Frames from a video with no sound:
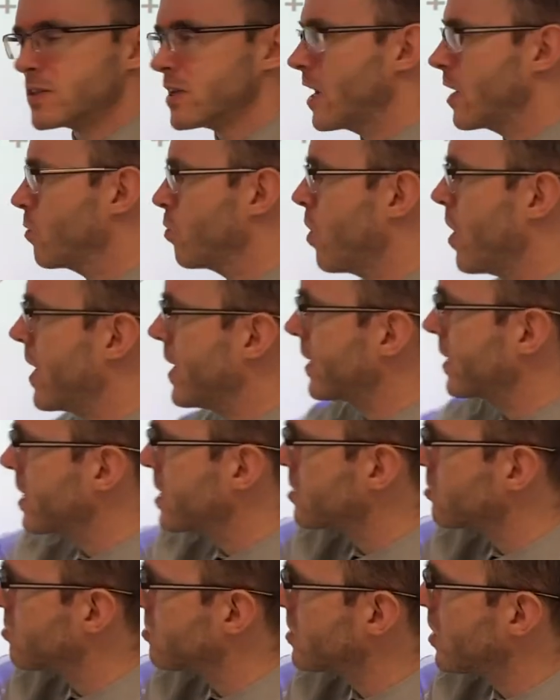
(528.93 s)
and y
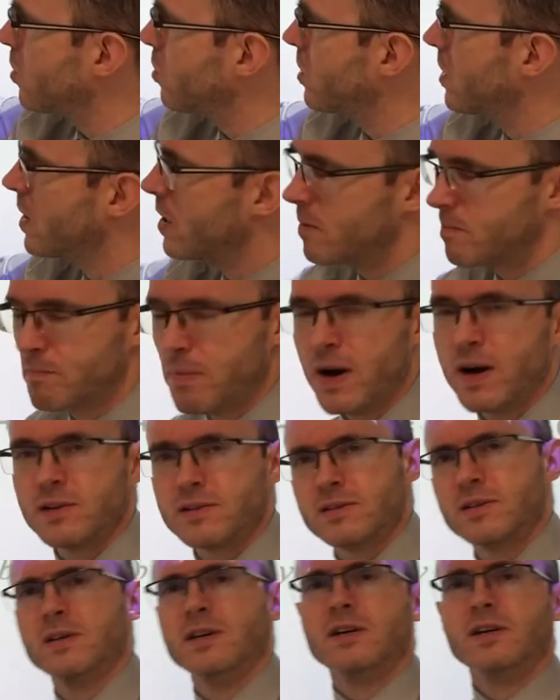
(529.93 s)
gets a result, but